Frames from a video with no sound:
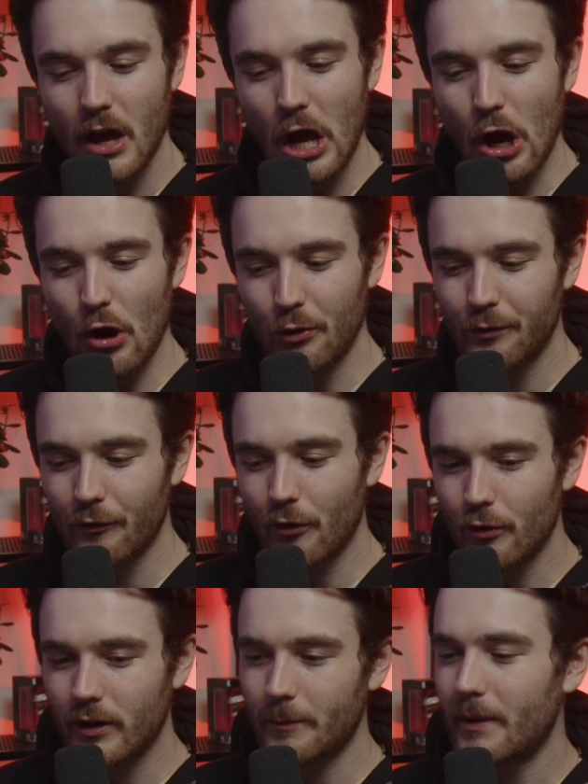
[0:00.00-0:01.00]

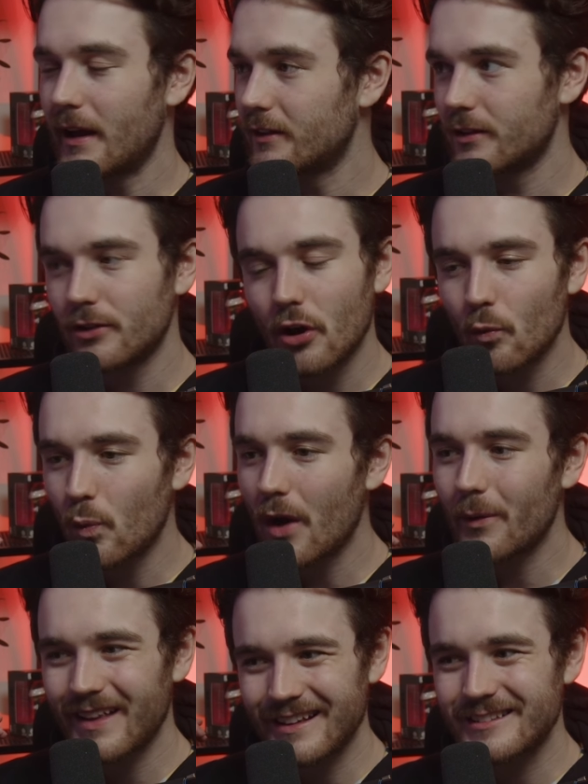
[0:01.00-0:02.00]
overall, compared to, you know, where
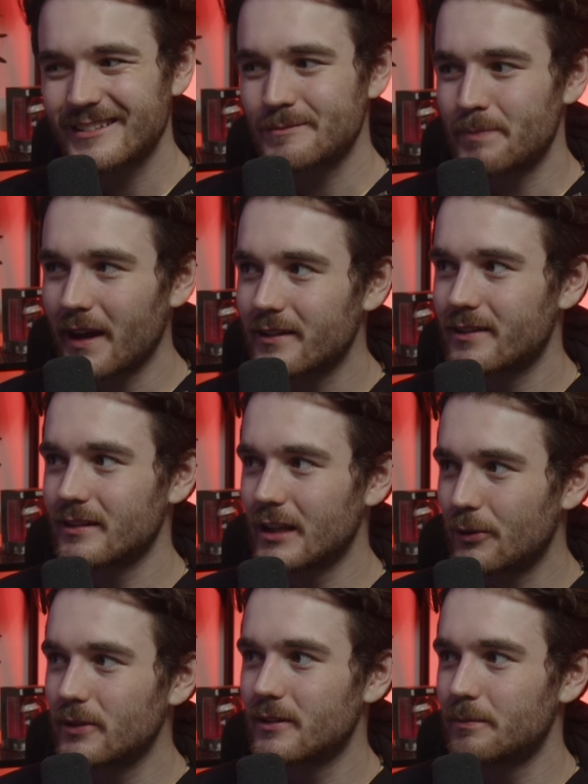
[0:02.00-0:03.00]
we expect
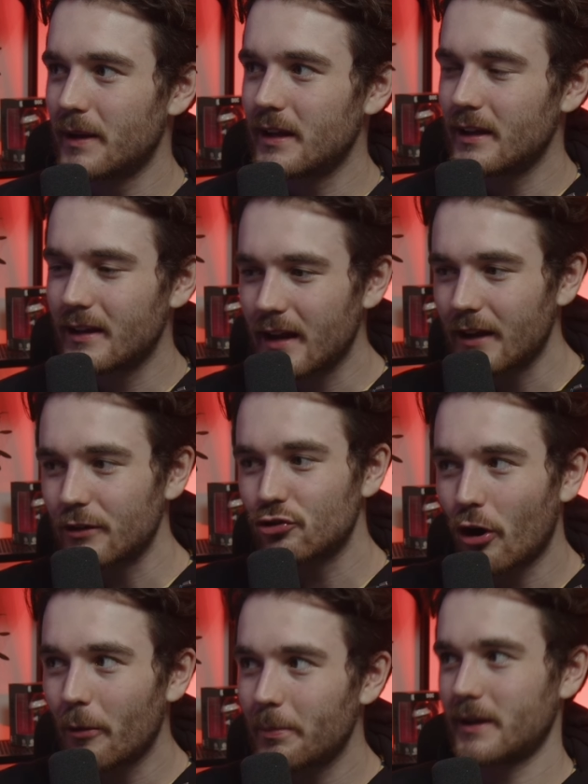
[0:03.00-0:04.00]
Liquid to be in a
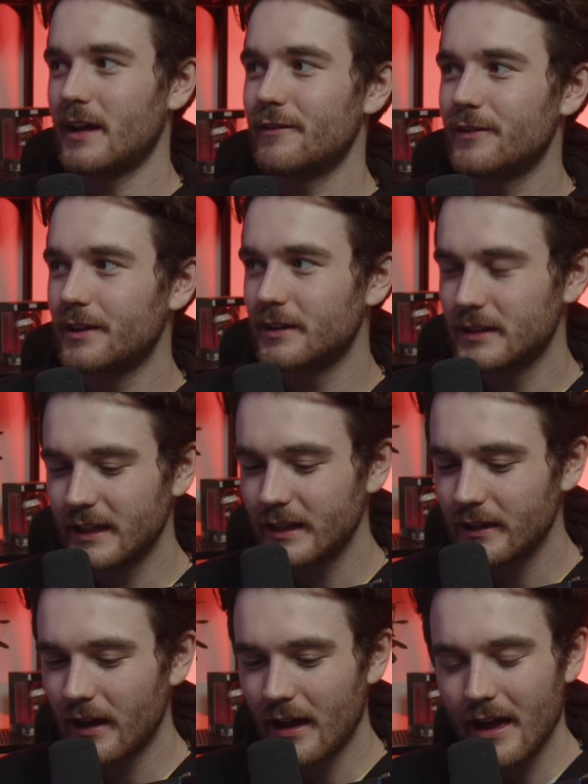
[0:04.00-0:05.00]
top heavy
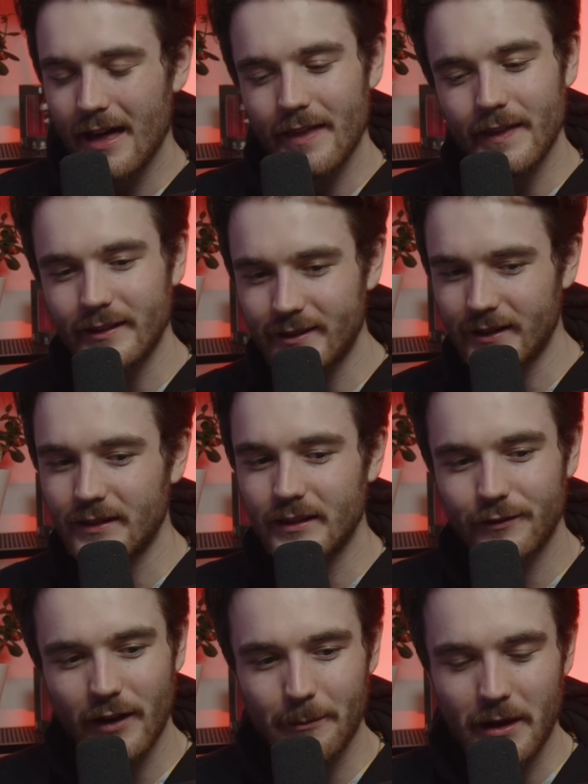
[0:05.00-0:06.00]
league, they didn't
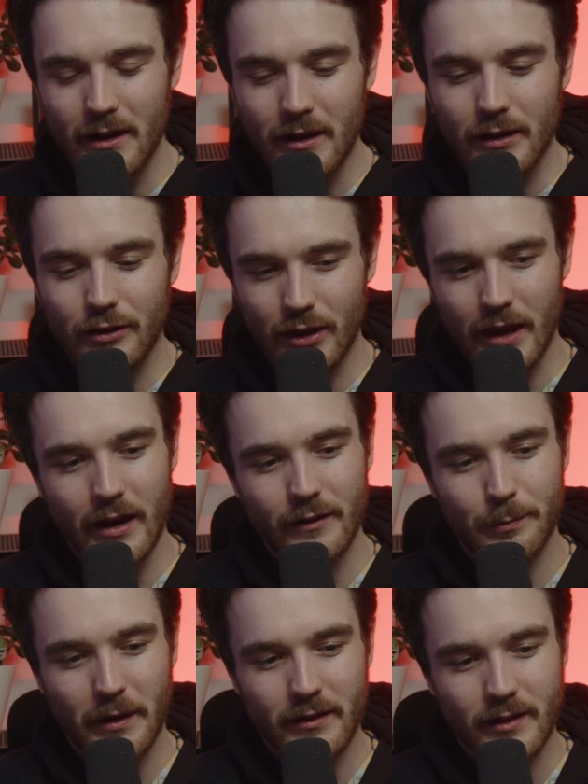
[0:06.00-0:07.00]
live up to that
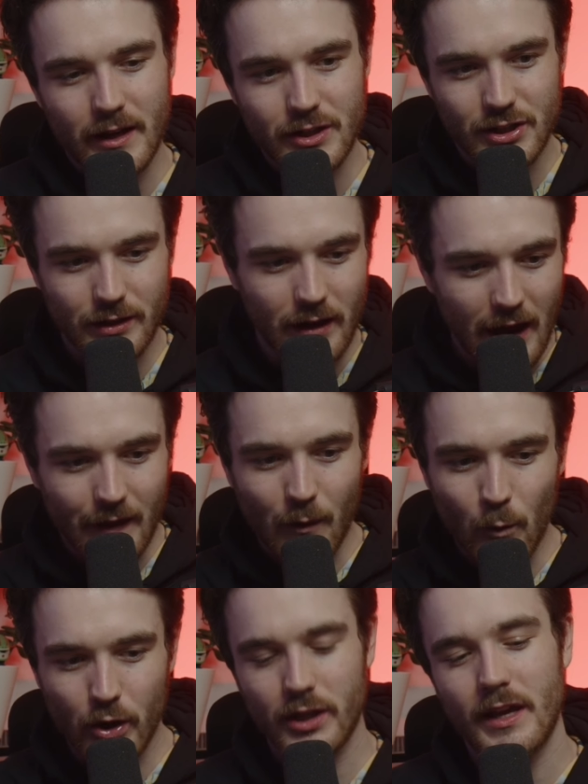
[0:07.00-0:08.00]
expectation. And then
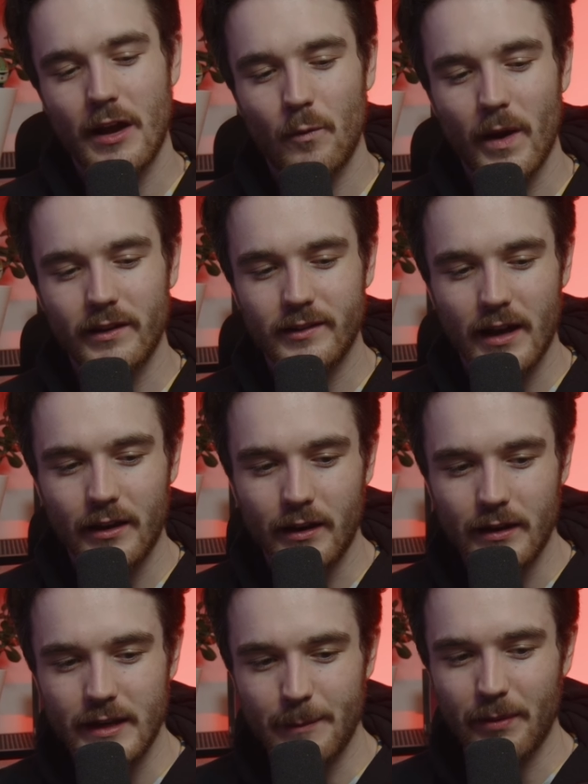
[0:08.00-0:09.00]
working our way down,
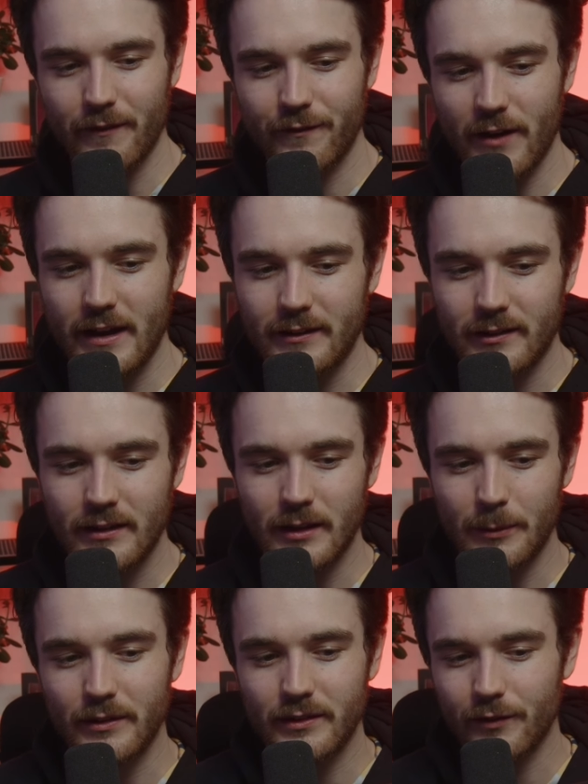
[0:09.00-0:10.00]
NIP, FaZe,
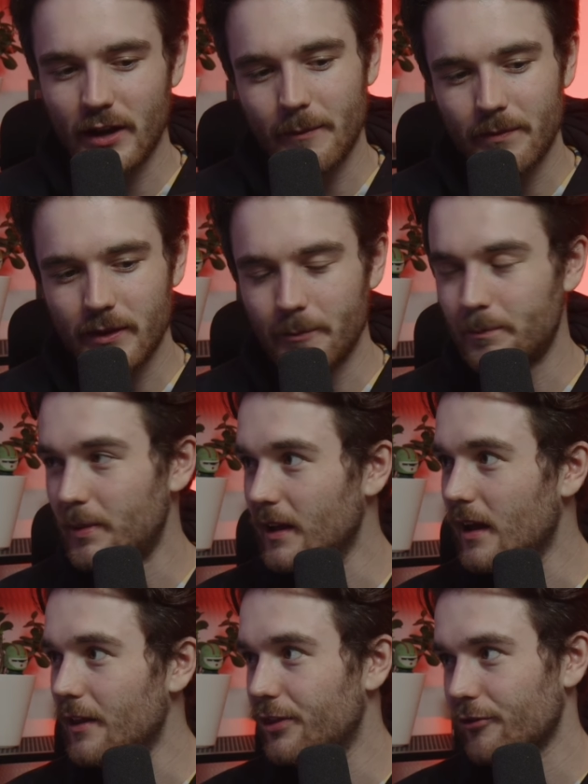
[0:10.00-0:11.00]
W7M, the
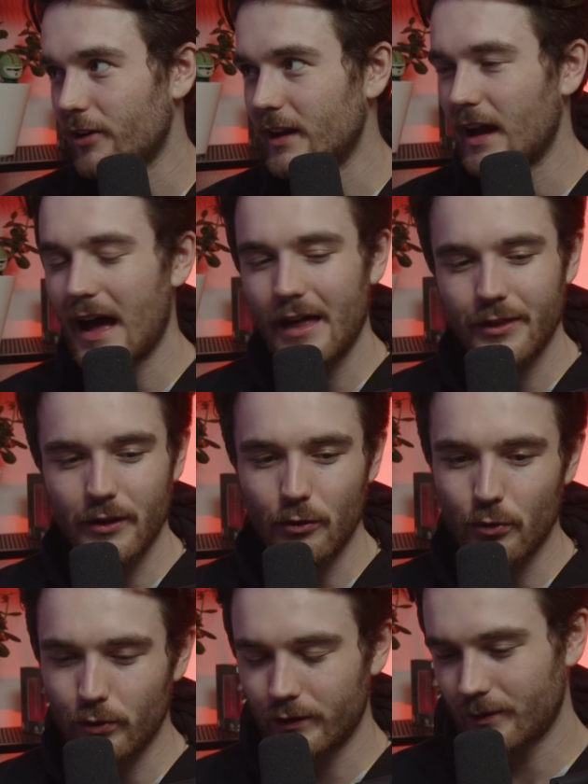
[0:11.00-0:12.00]
big three other
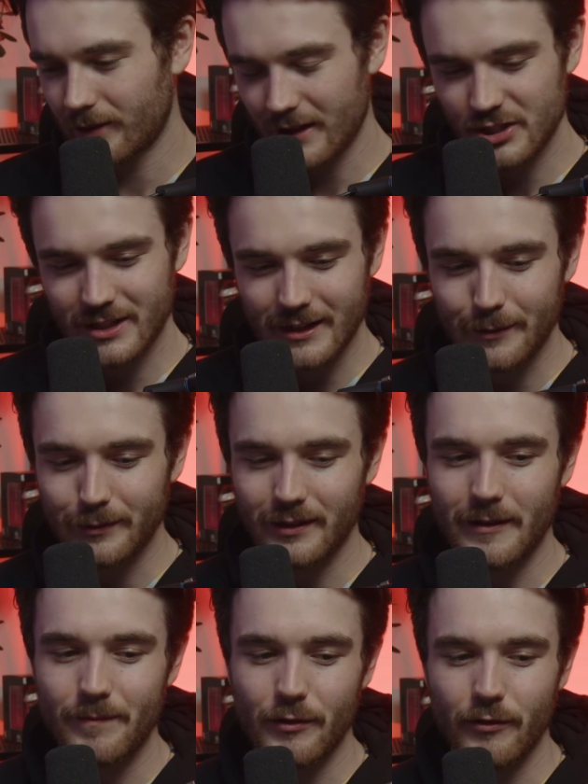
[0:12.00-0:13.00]
orgs slash teams
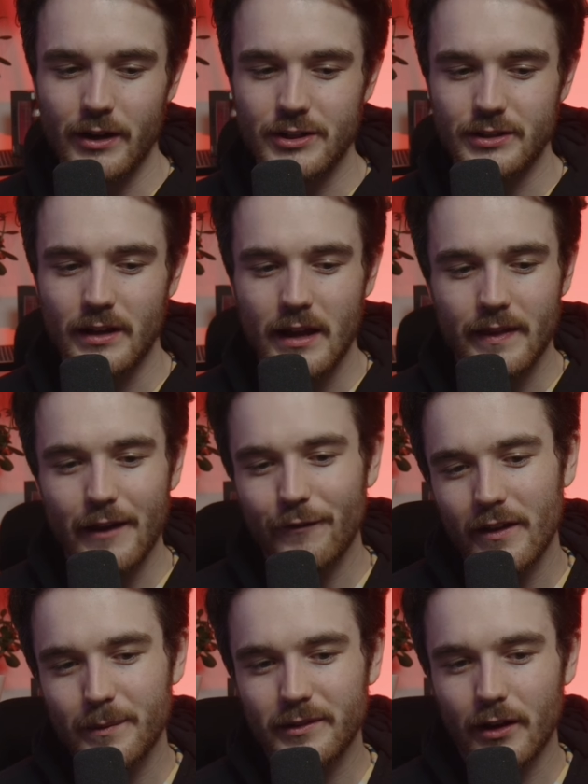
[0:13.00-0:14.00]
in the region. They
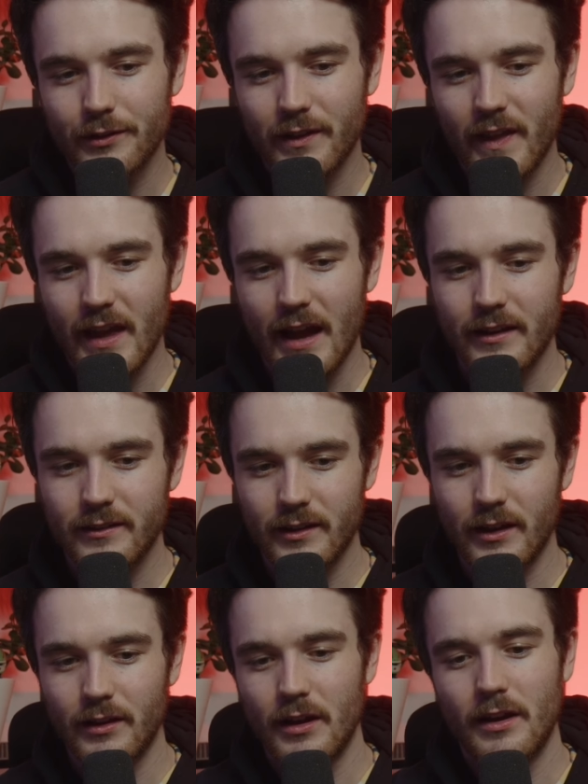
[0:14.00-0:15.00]
find themselves in the A
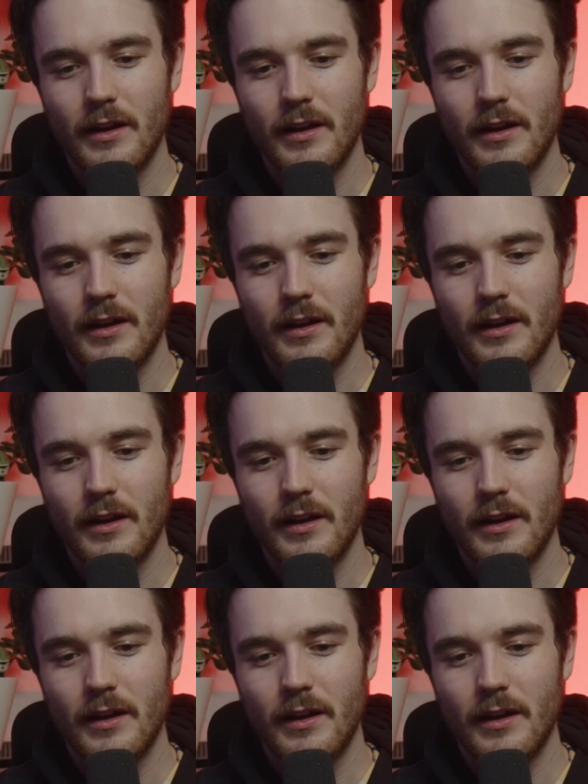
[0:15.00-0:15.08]
tier.